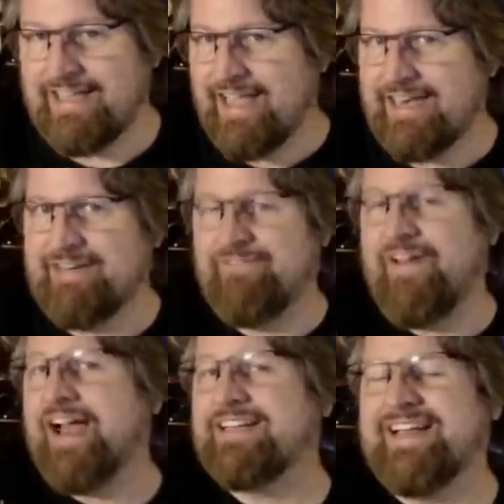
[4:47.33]
And in
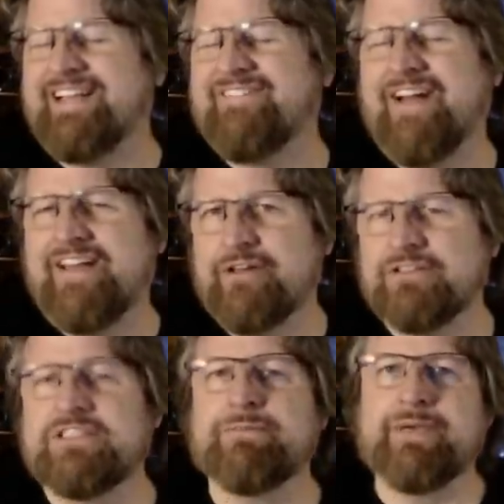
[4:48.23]
fact, I find
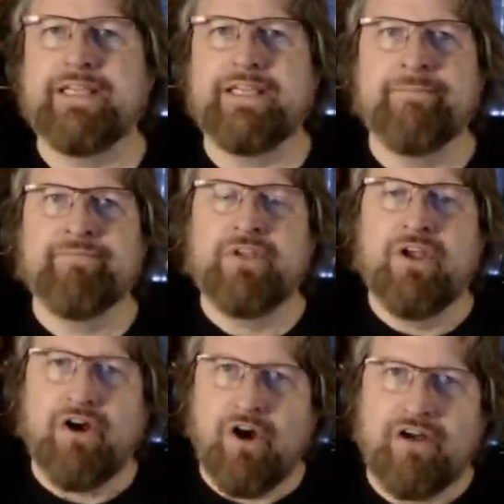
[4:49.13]
those to be
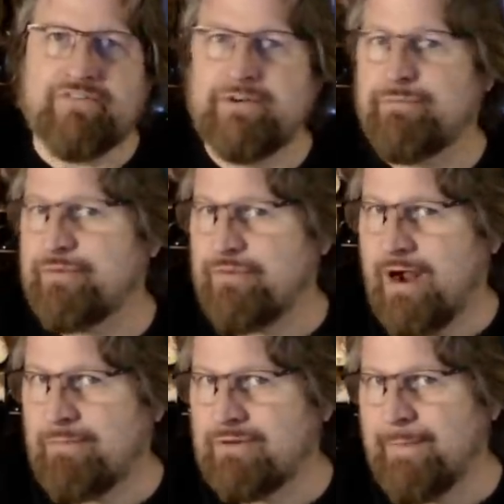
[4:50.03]
often
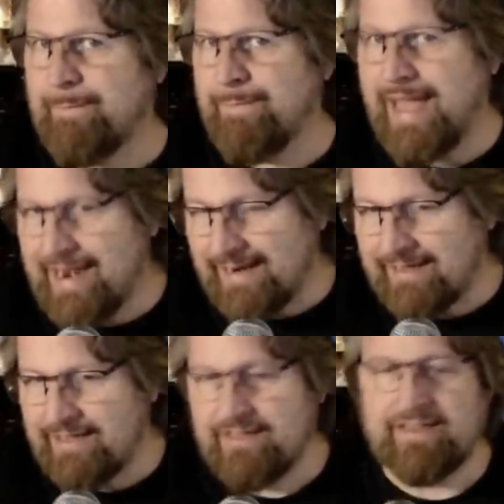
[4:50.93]
problematic.